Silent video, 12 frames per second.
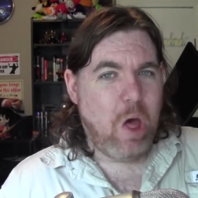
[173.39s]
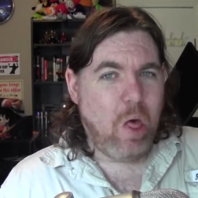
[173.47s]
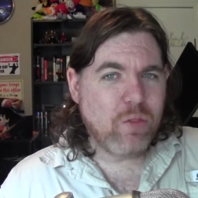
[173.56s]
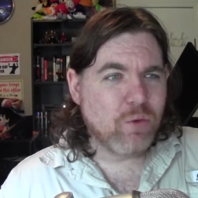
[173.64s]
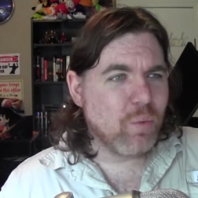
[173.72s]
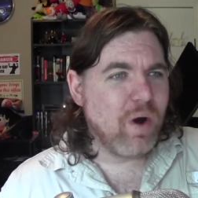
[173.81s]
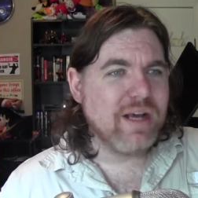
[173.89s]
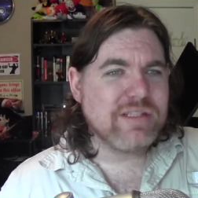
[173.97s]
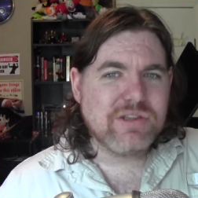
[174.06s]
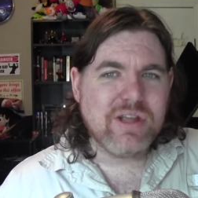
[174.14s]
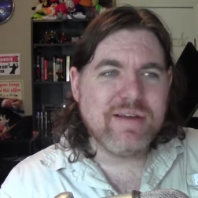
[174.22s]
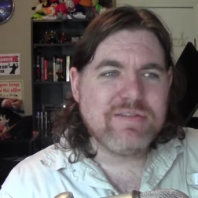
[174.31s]

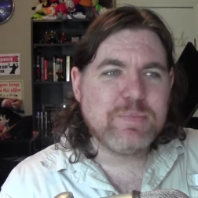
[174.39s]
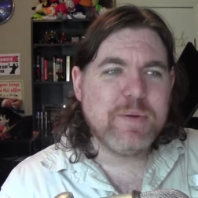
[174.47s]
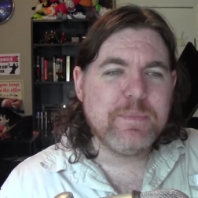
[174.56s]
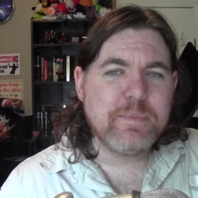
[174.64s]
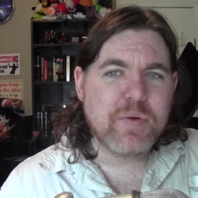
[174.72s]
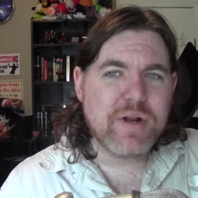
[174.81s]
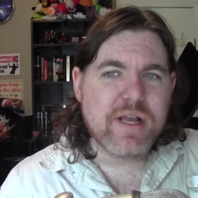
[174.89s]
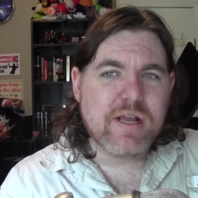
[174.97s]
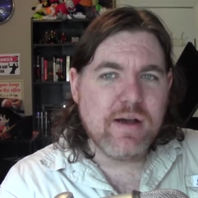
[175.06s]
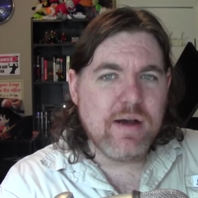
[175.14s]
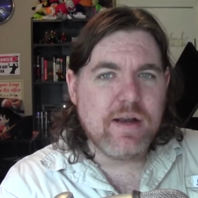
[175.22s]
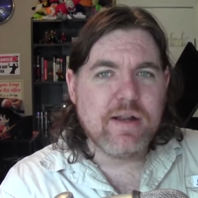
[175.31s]
Otherwise, life's been pretty
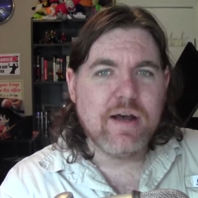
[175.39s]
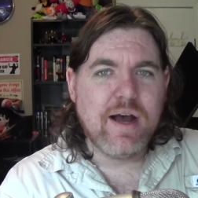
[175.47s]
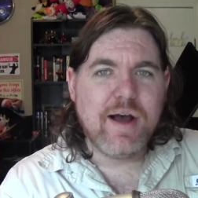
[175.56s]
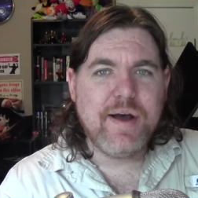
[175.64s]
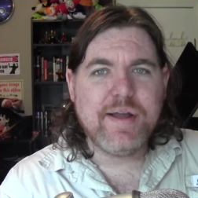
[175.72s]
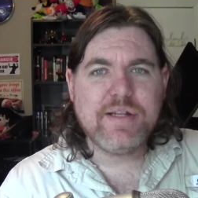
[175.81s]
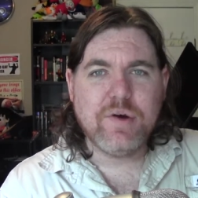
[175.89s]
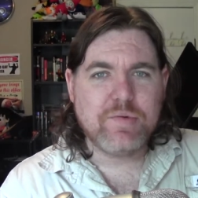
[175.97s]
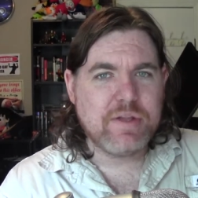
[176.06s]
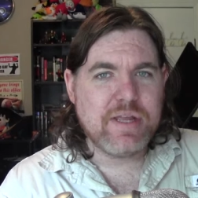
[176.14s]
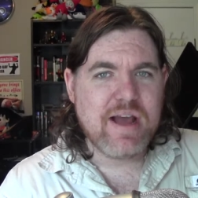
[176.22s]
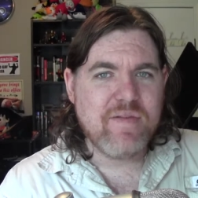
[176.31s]
good. I don't
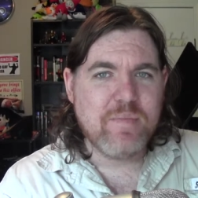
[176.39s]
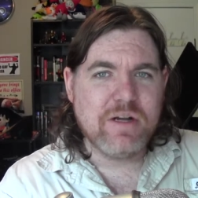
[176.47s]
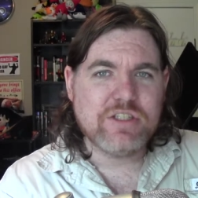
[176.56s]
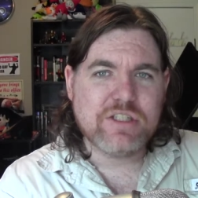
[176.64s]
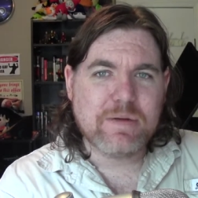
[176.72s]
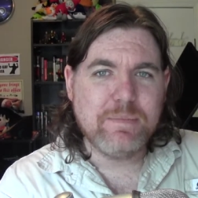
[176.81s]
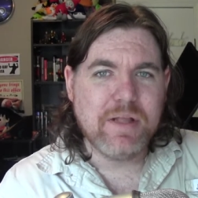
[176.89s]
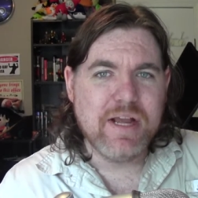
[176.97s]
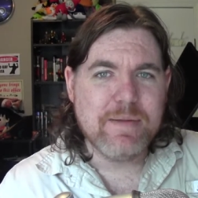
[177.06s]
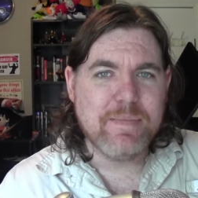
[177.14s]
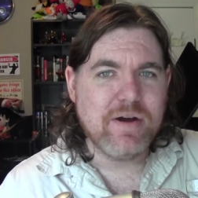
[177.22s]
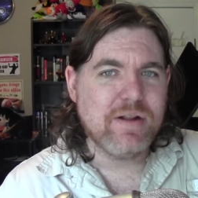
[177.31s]
really have much to
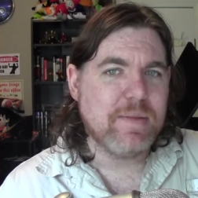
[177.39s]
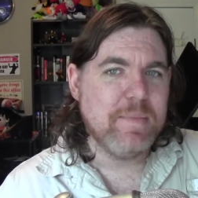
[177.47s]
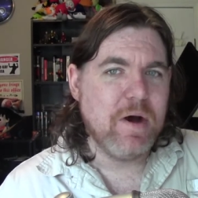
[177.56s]
complain about at the